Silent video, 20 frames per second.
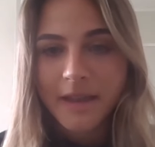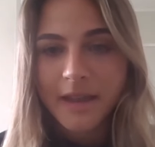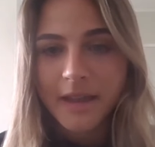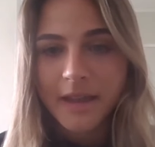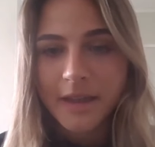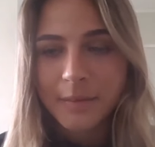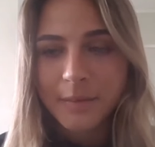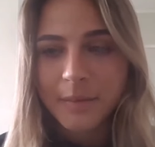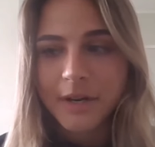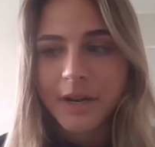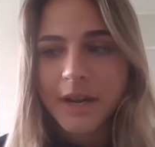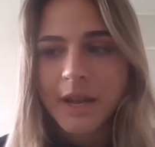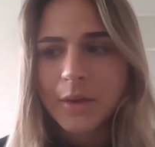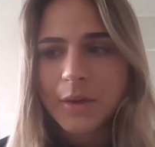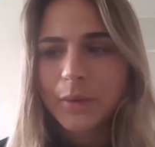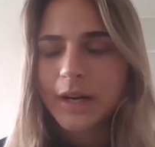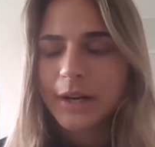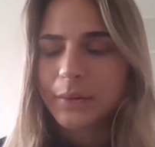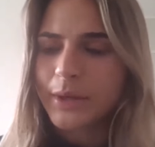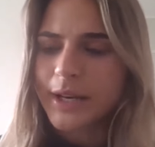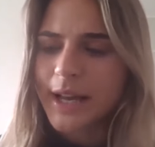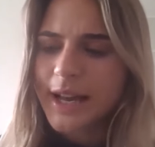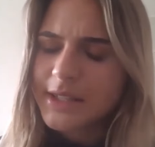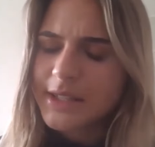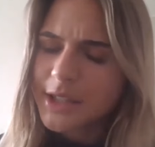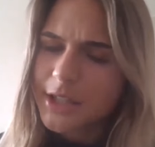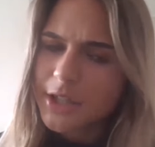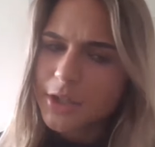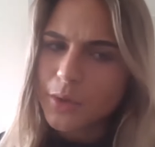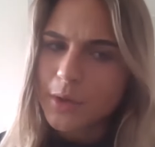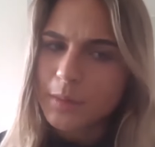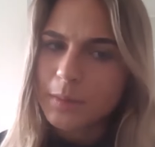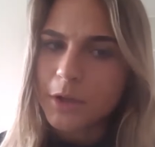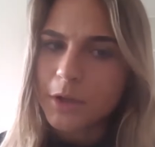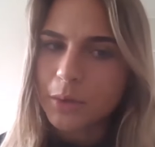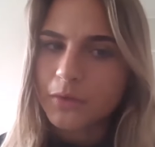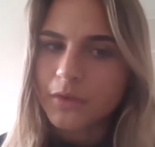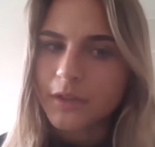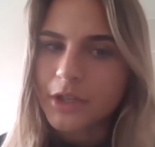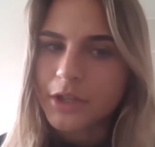Uh, but when when I started to
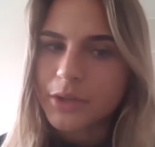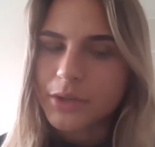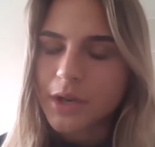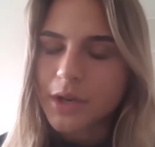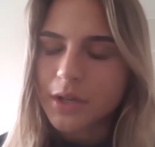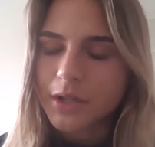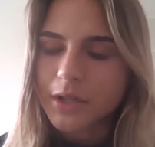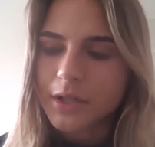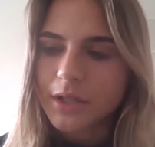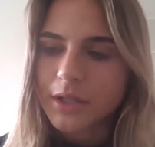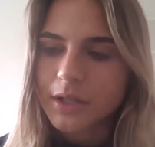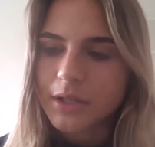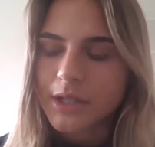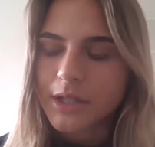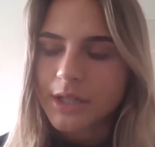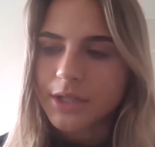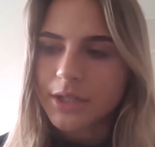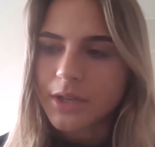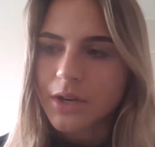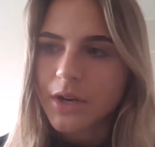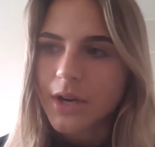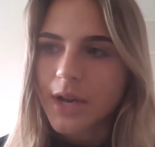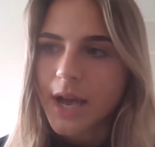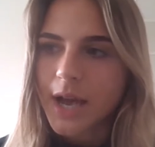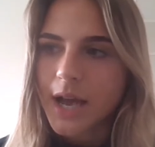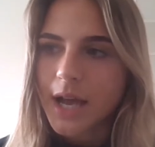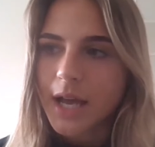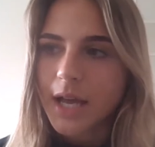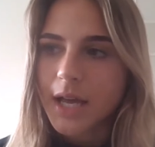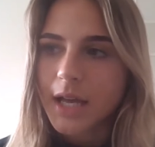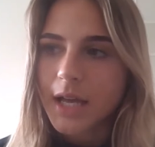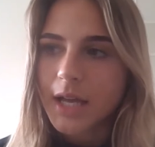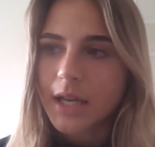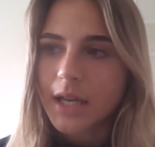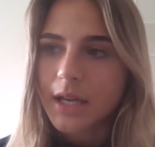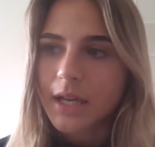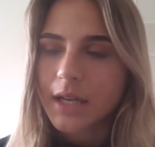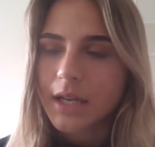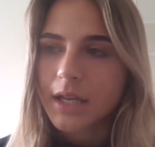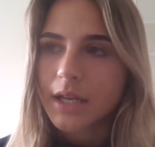upload videos on on TikTok, I
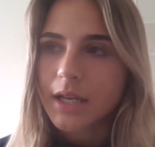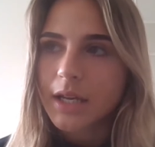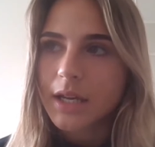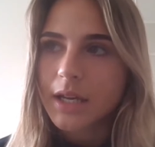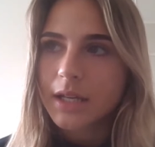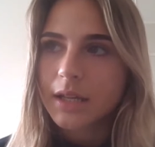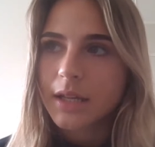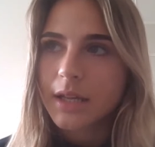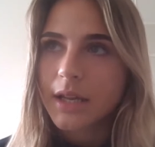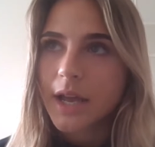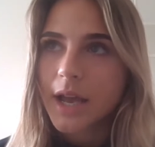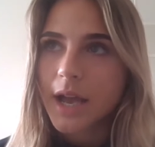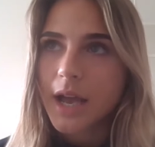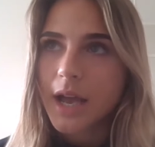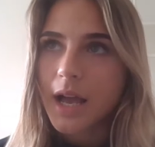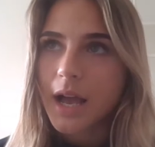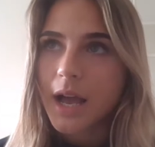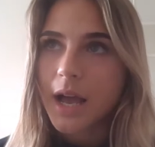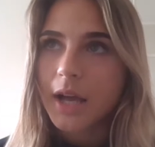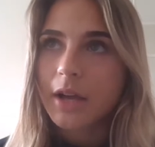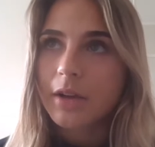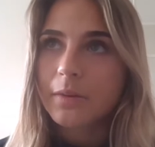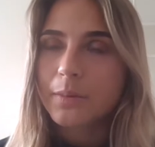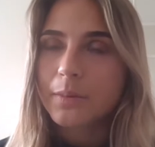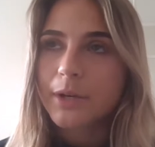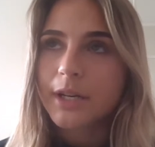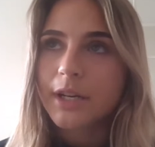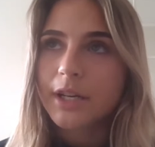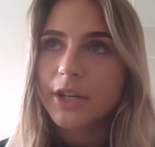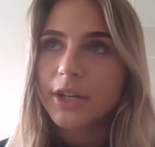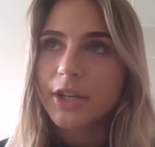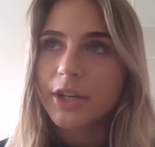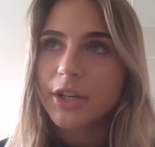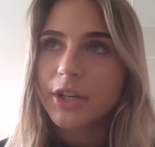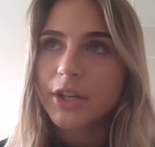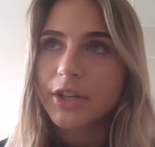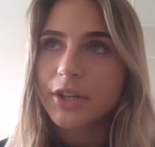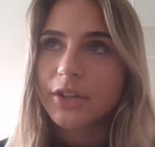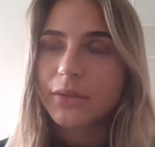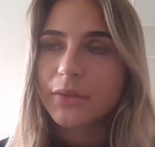like I got pretty
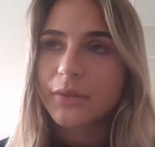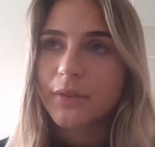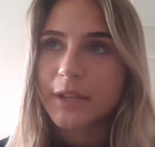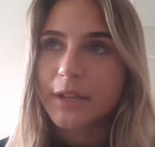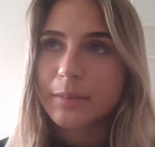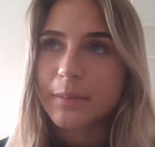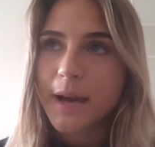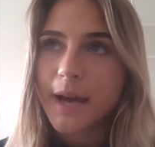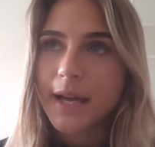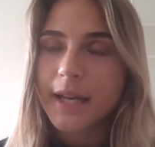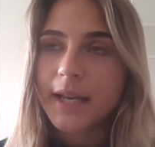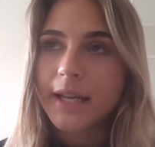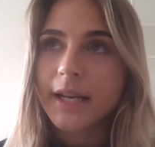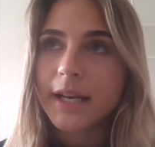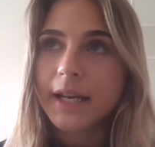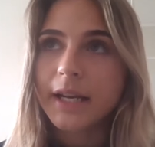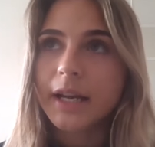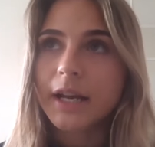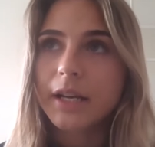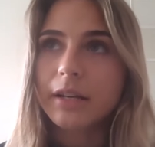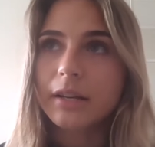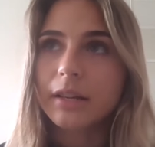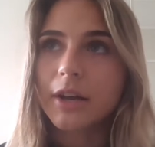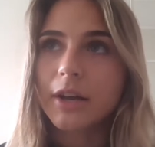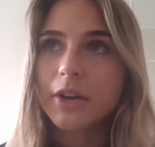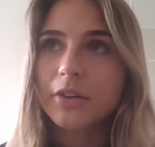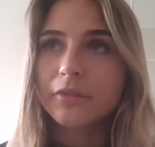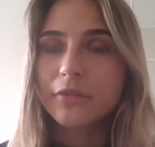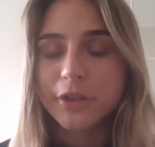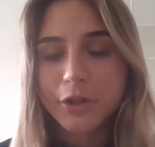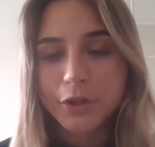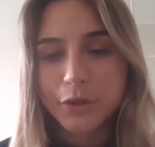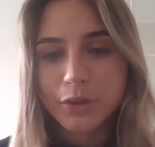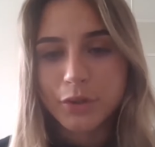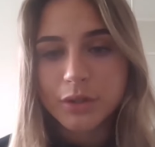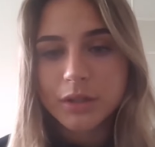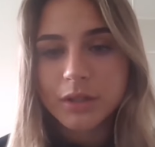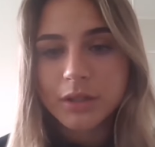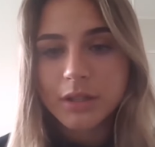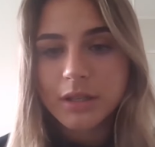good feedback and I got a lot of
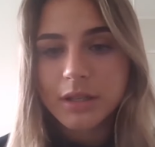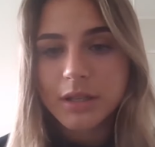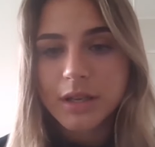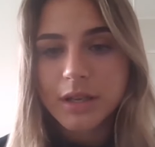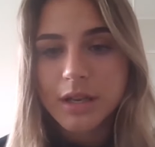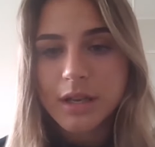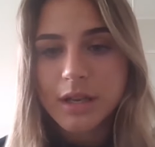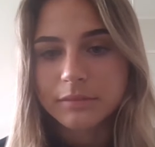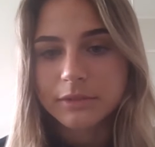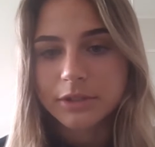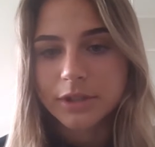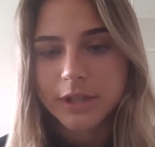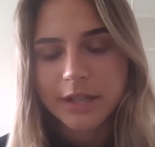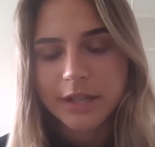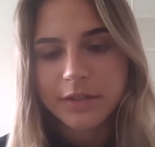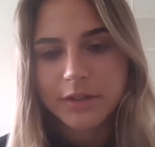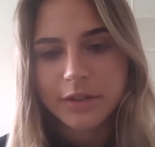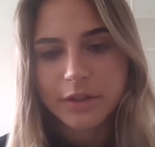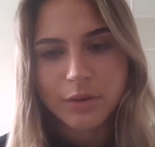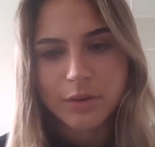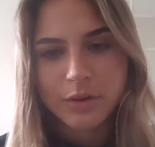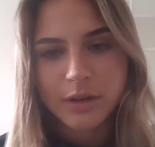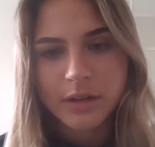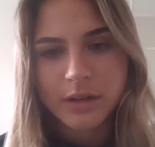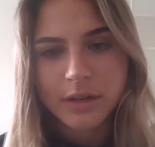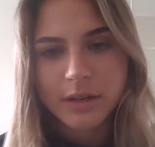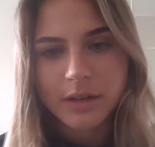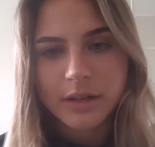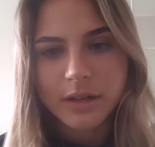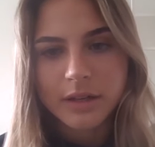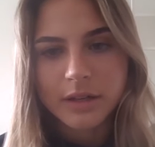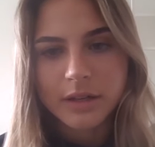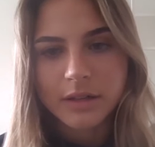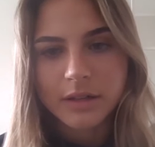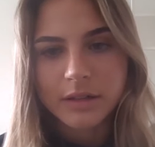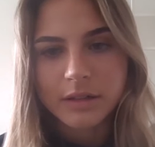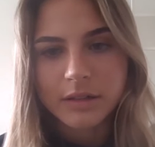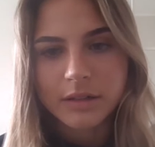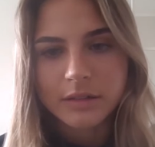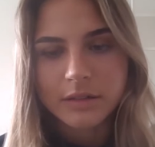views. So I don't know I, uh,
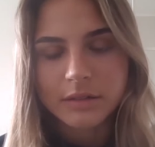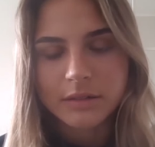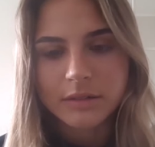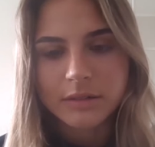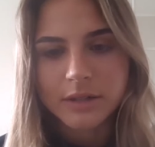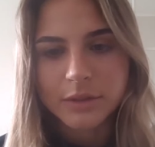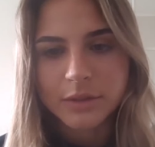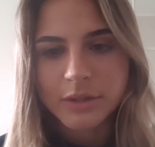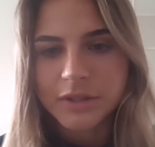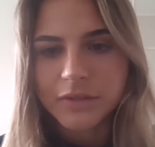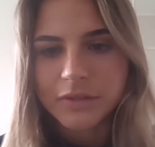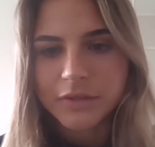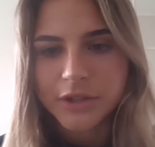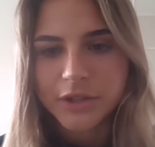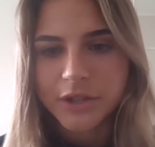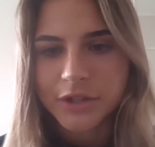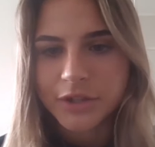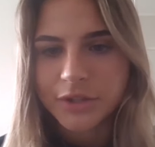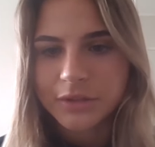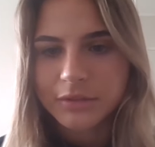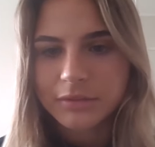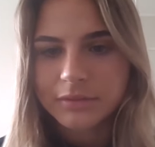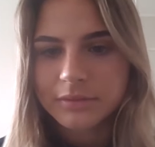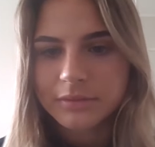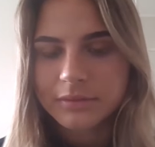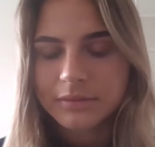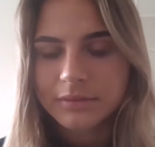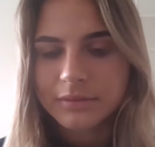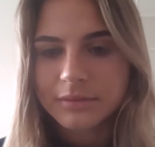how it is for you.